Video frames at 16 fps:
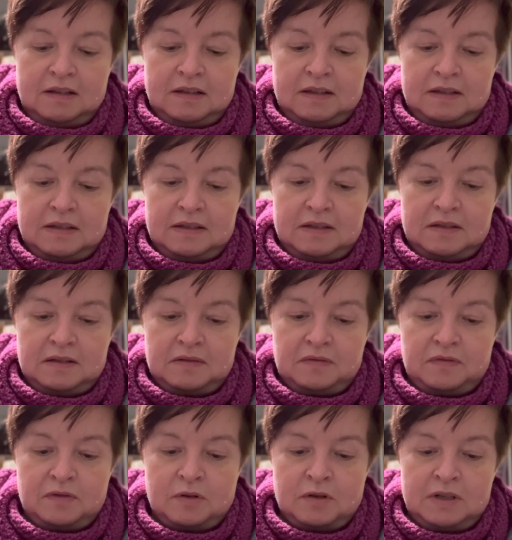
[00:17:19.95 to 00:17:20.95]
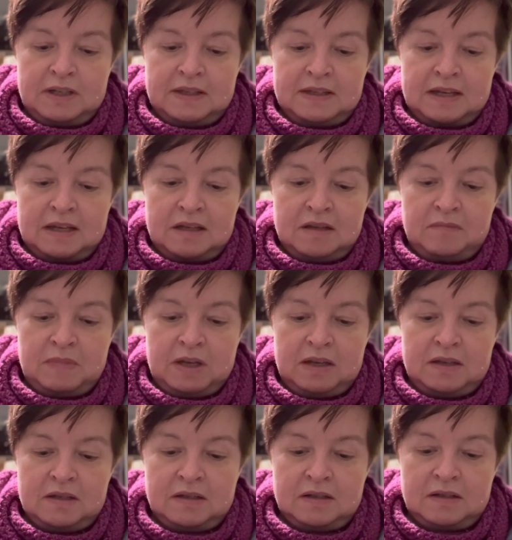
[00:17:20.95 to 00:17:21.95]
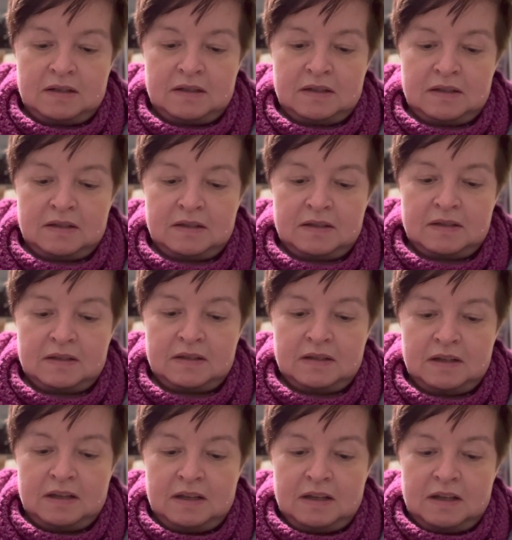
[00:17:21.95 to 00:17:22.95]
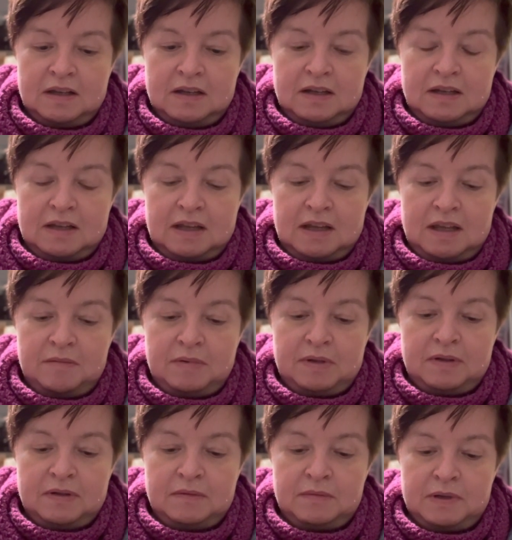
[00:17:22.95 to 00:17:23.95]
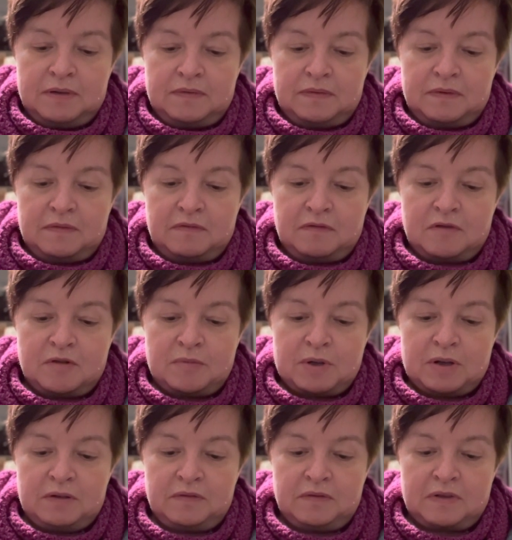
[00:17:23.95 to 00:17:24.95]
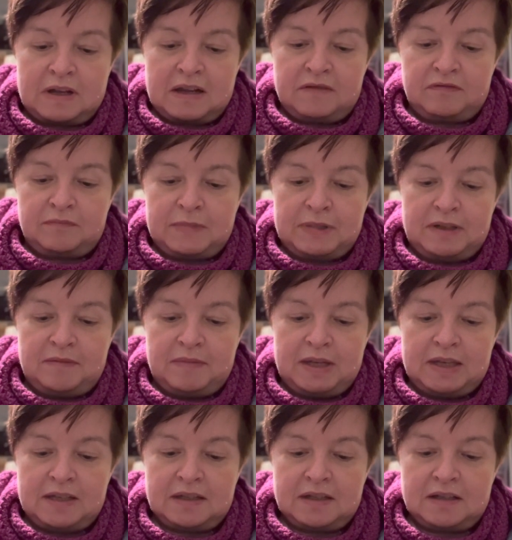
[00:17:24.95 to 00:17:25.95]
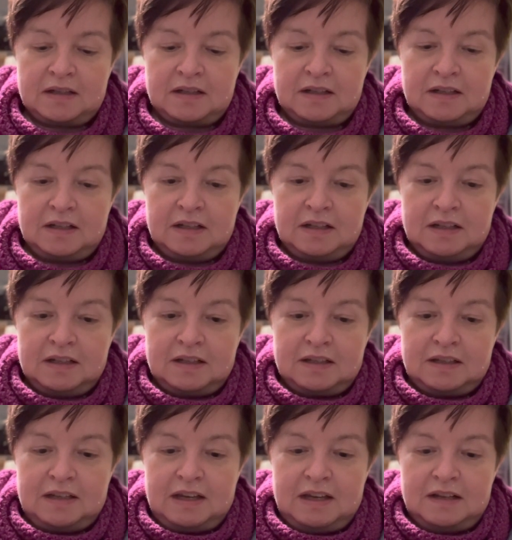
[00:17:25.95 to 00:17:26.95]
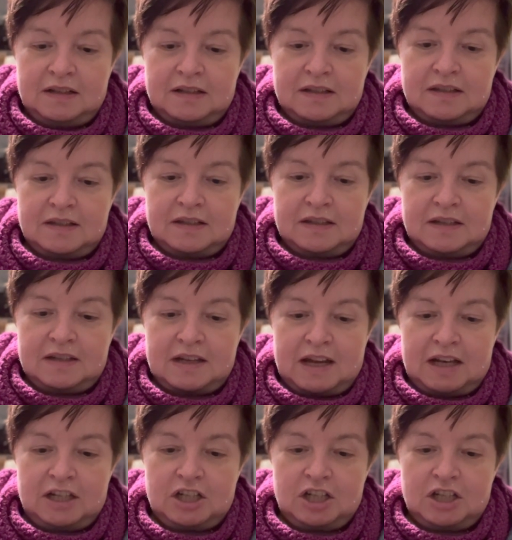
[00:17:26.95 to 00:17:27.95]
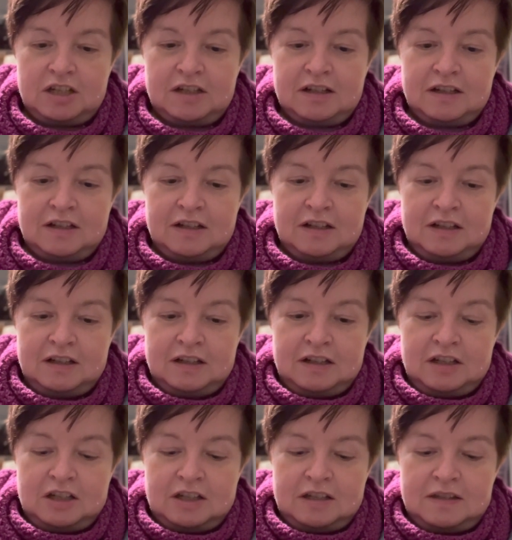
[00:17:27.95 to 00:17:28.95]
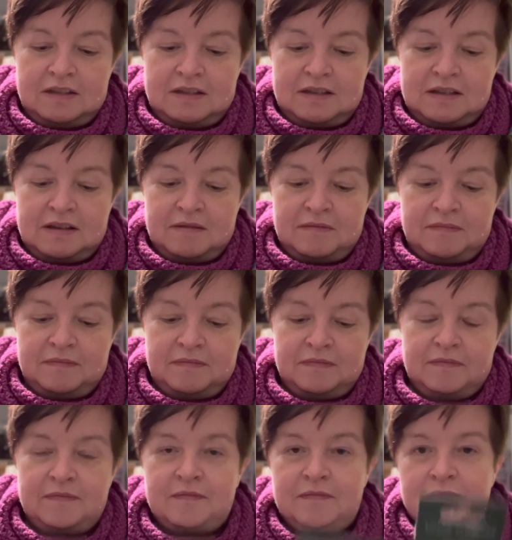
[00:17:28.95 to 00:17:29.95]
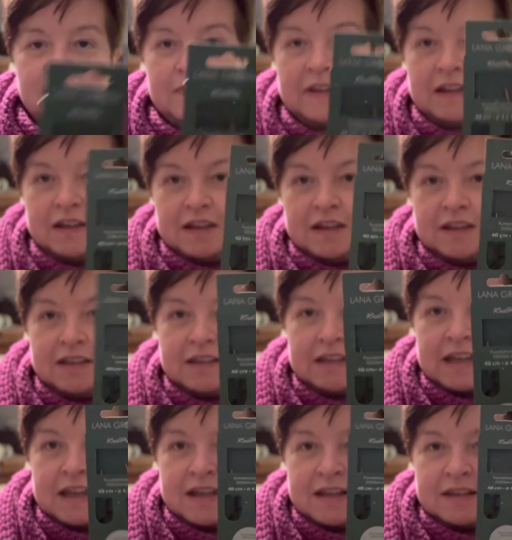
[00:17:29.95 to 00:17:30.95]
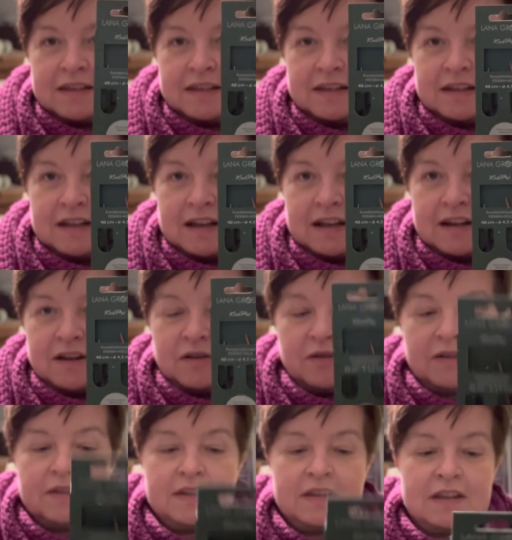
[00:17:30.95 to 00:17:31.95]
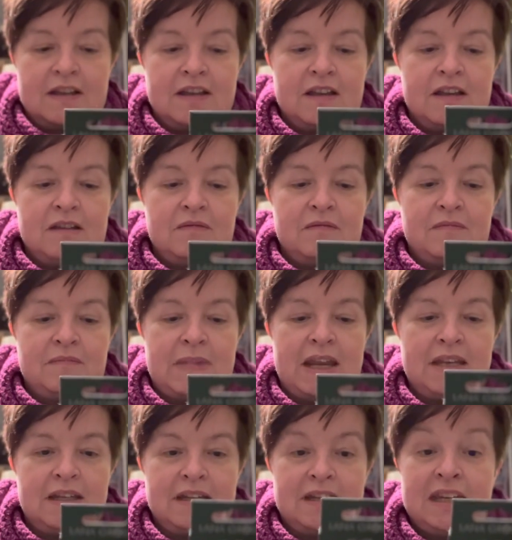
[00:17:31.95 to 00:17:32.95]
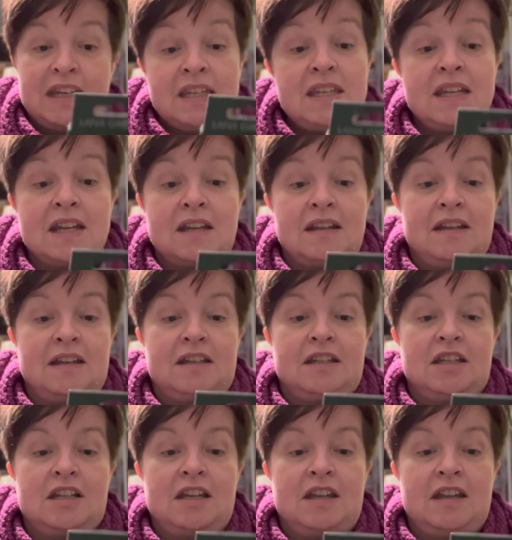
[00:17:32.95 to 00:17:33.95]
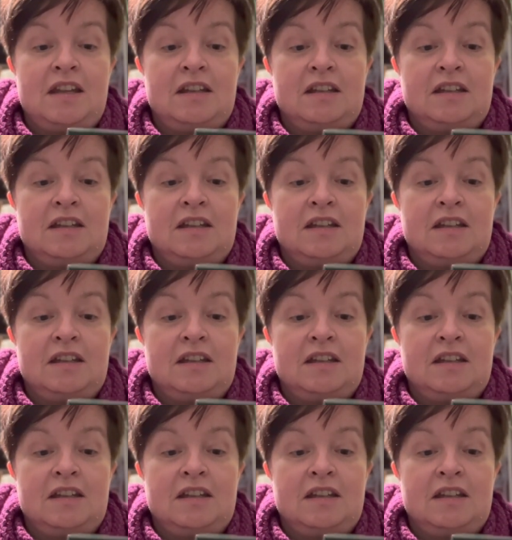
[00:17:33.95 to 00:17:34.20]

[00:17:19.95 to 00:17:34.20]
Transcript: It's 40 centimeters cable with 4.5 millimeter needles attached. Just some, it says Lana Grossa and made in India actually.